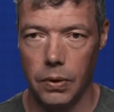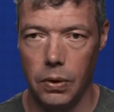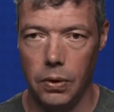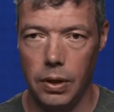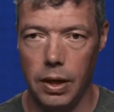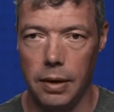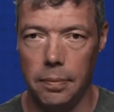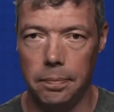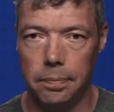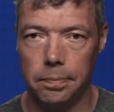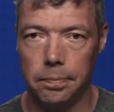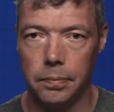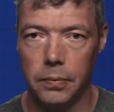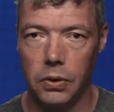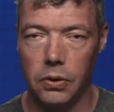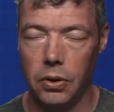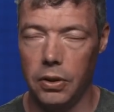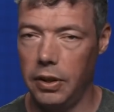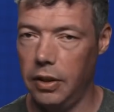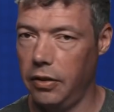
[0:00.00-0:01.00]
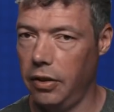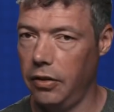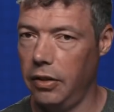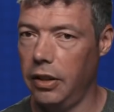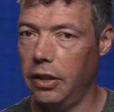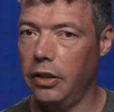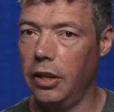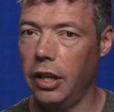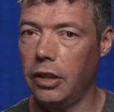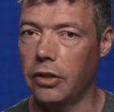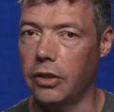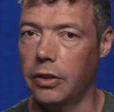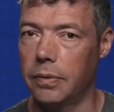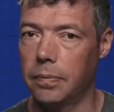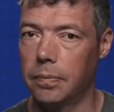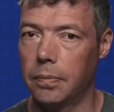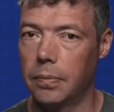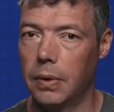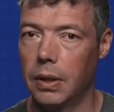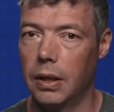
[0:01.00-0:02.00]
Okay, so this is an inductor.
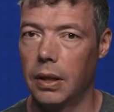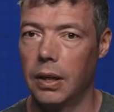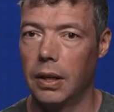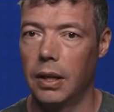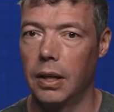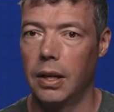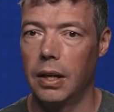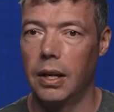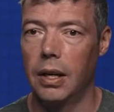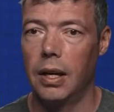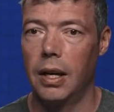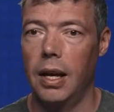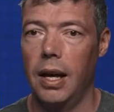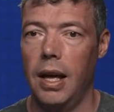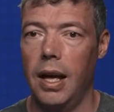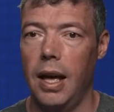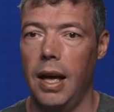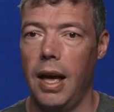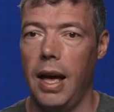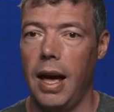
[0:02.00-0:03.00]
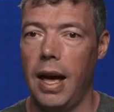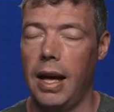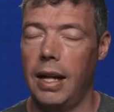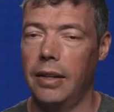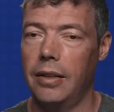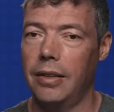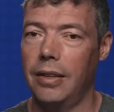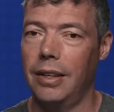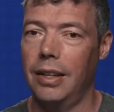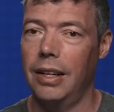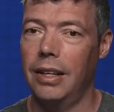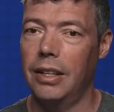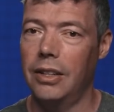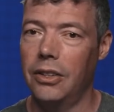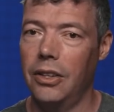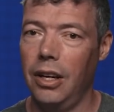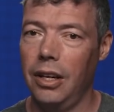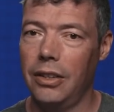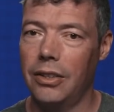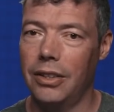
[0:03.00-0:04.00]
And an
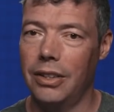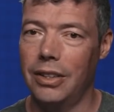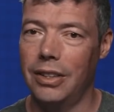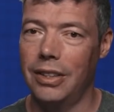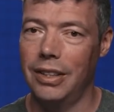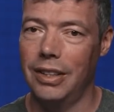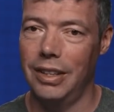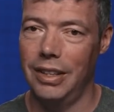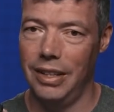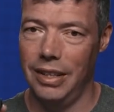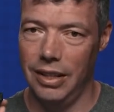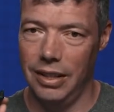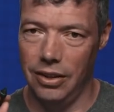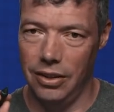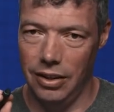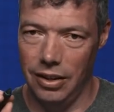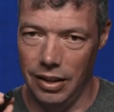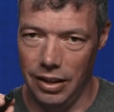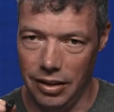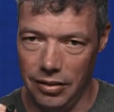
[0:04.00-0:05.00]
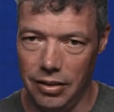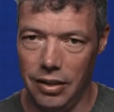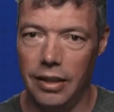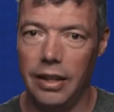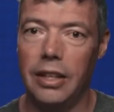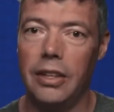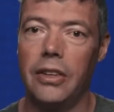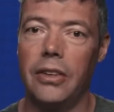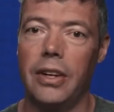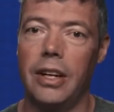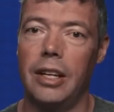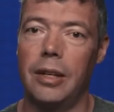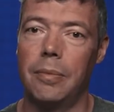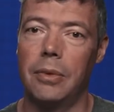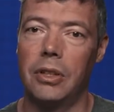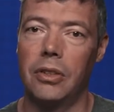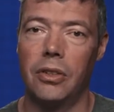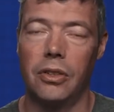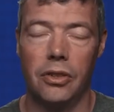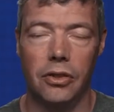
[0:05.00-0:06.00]
inductor is a linear
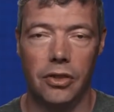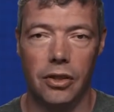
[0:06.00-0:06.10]
element.